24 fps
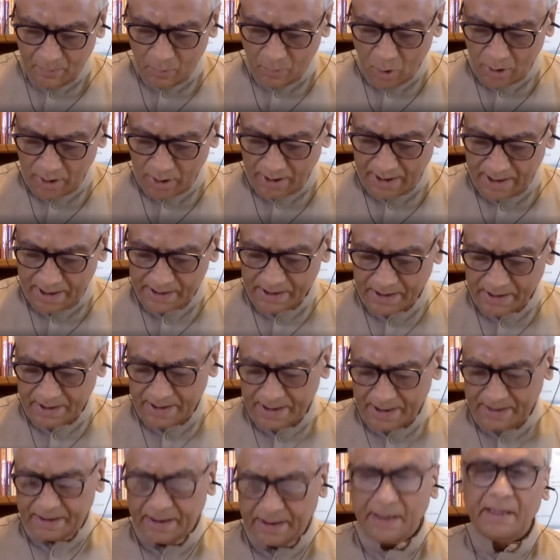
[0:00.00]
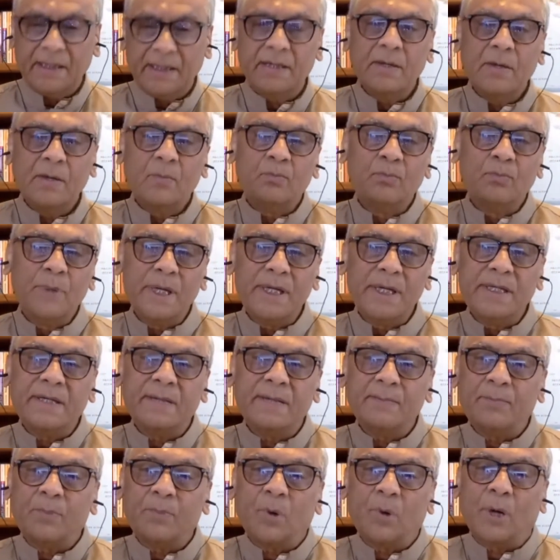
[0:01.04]
Moderation is the
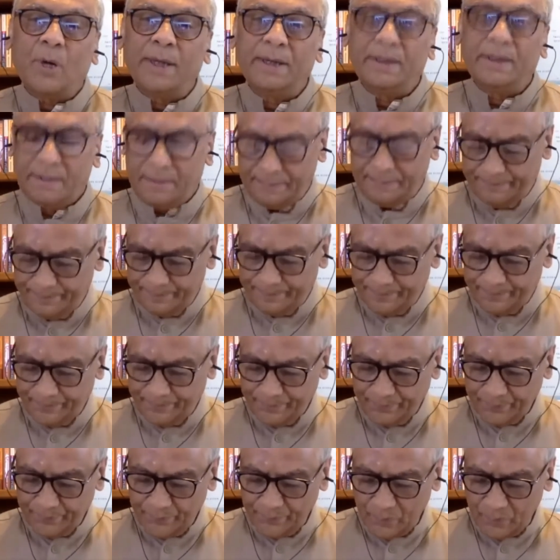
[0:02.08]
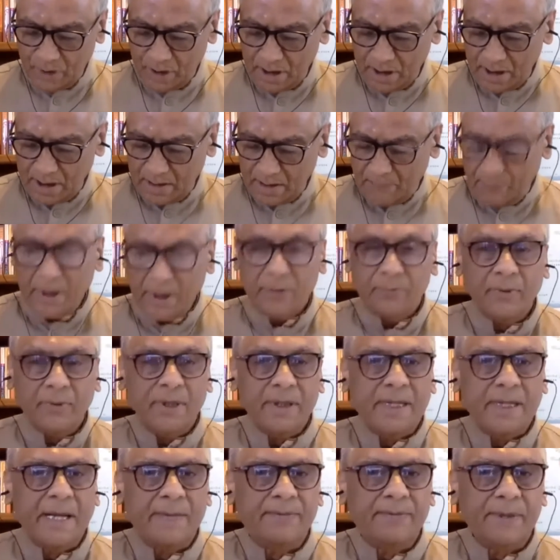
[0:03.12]
medium point
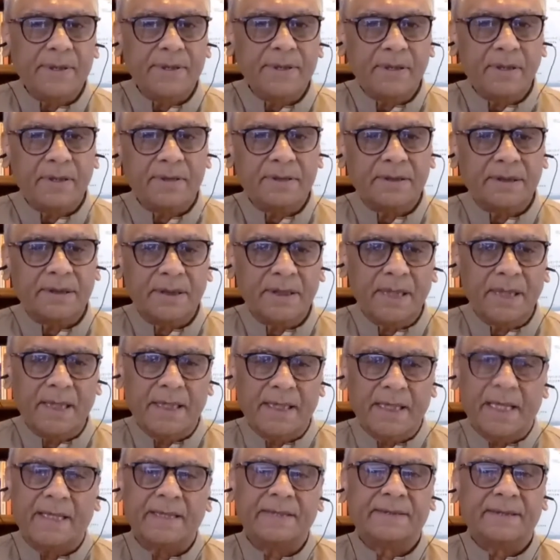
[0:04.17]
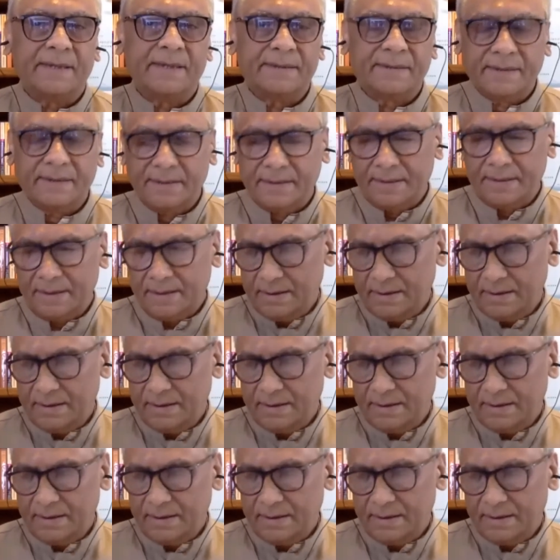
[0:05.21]
between deficiency and excess.